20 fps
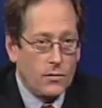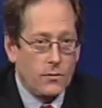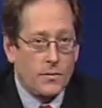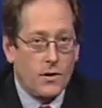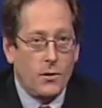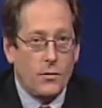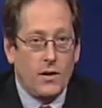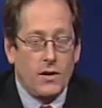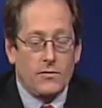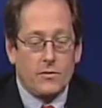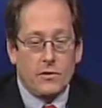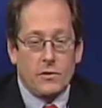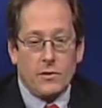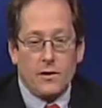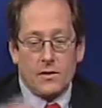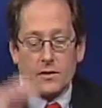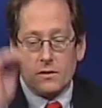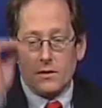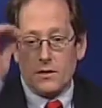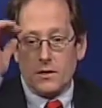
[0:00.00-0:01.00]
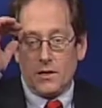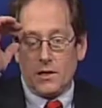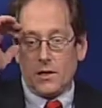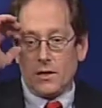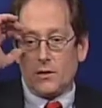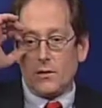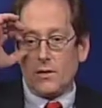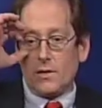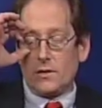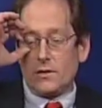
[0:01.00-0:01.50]
when my wife go out and I
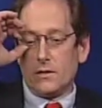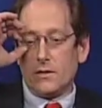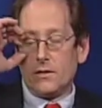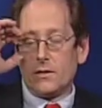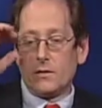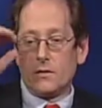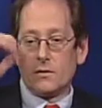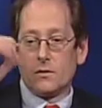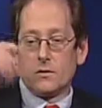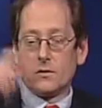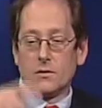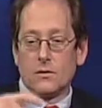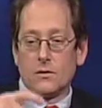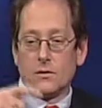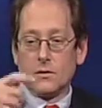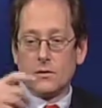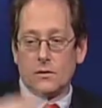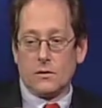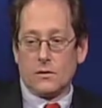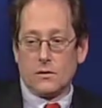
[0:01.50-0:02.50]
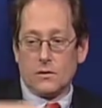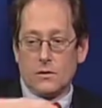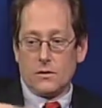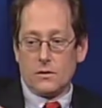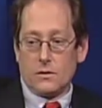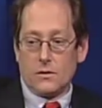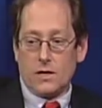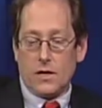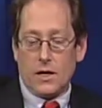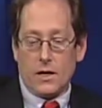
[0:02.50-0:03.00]
go out to dinner,
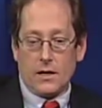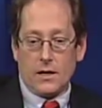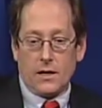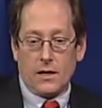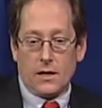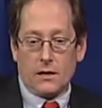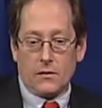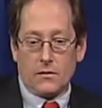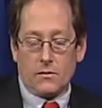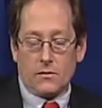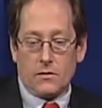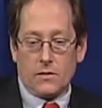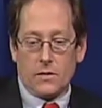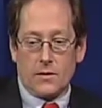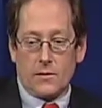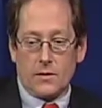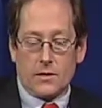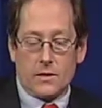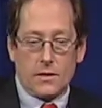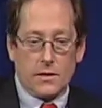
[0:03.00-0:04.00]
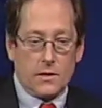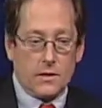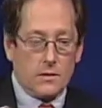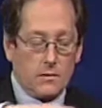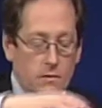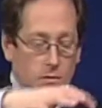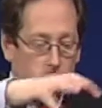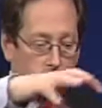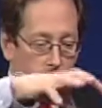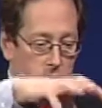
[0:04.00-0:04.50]
I'll get a, something to eat,
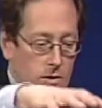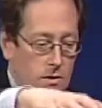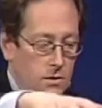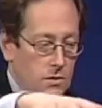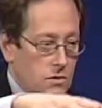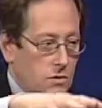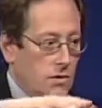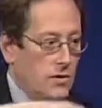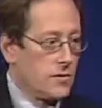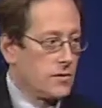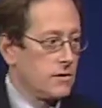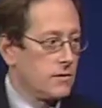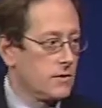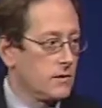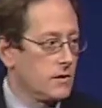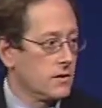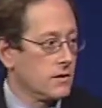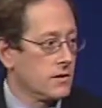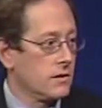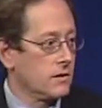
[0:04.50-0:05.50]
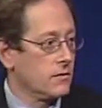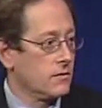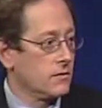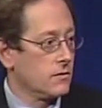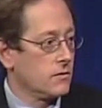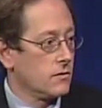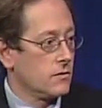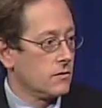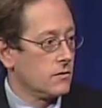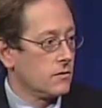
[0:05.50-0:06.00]
and then she'll get something to eat,
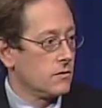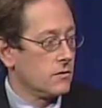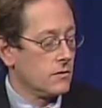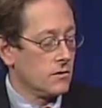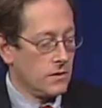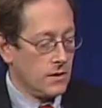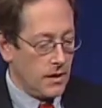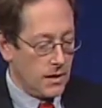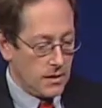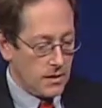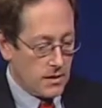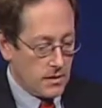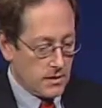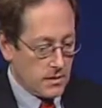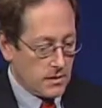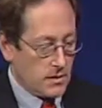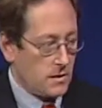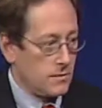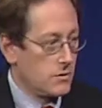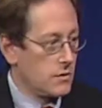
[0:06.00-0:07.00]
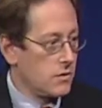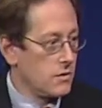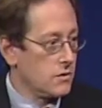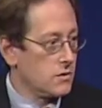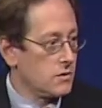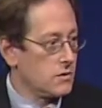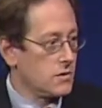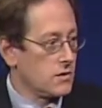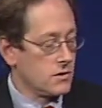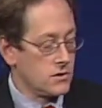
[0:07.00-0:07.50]
and I'll eat some of
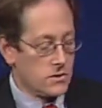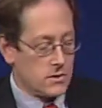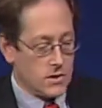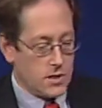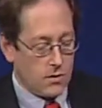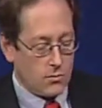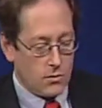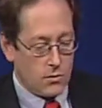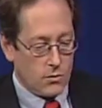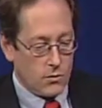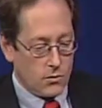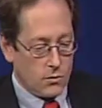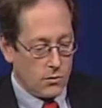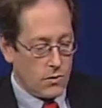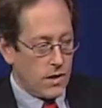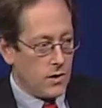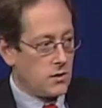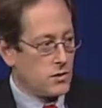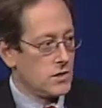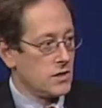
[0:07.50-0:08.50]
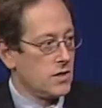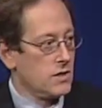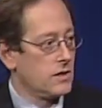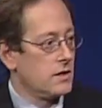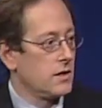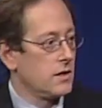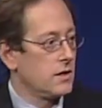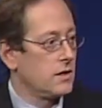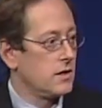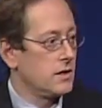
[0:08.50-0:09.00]
hers, and she'll say, well, why did you eat
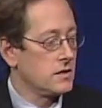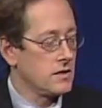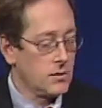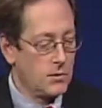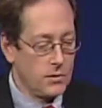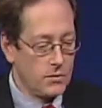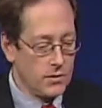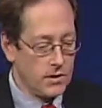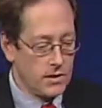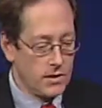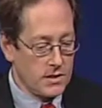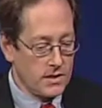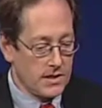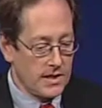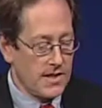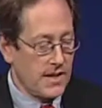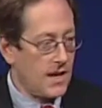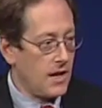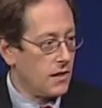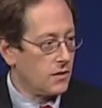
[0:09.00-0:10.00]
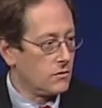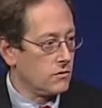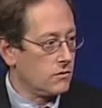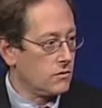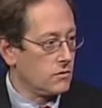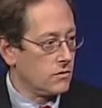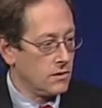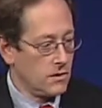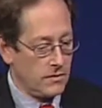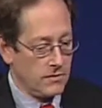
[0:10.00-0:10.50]
that? I said, well, it really doesn't count
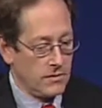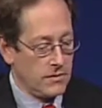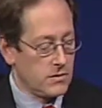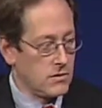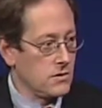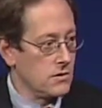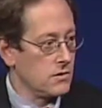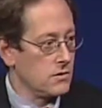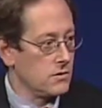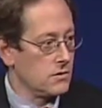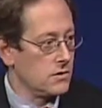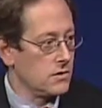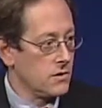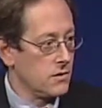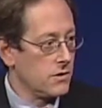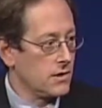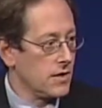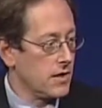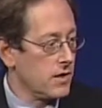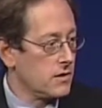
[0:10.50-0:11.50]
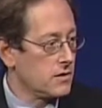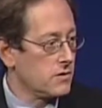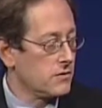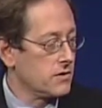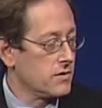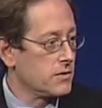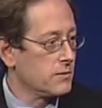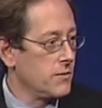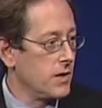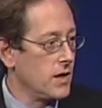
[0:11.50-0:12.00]
if it's yours. It only counts if
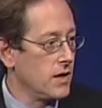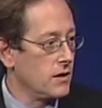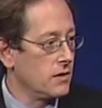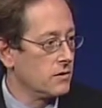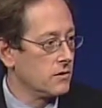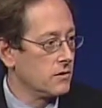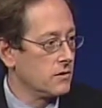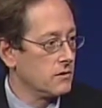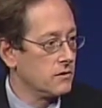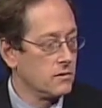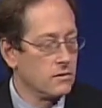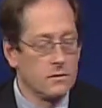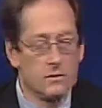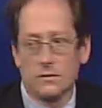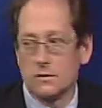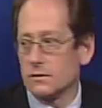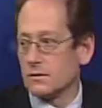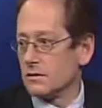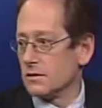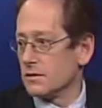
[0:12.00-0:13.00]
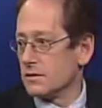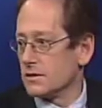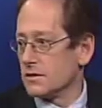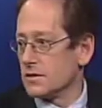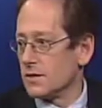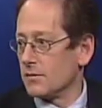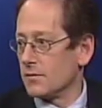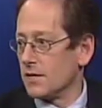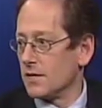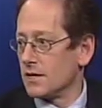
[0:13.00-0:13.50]
it's mine.
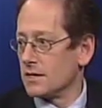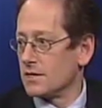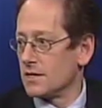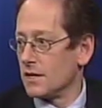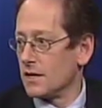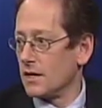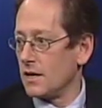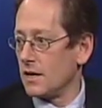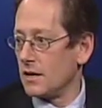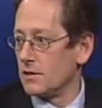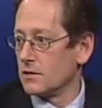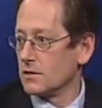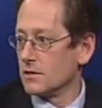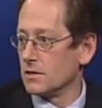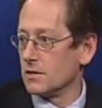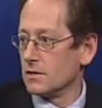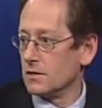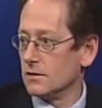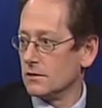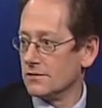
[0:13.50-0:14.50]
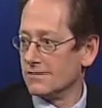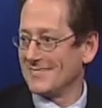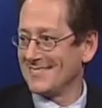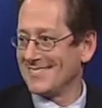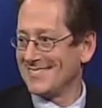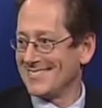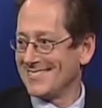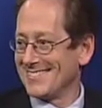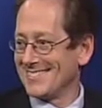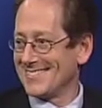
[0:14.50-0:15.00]
Same kind of psychology, huh?
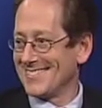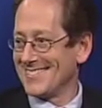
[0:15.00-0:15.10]
do,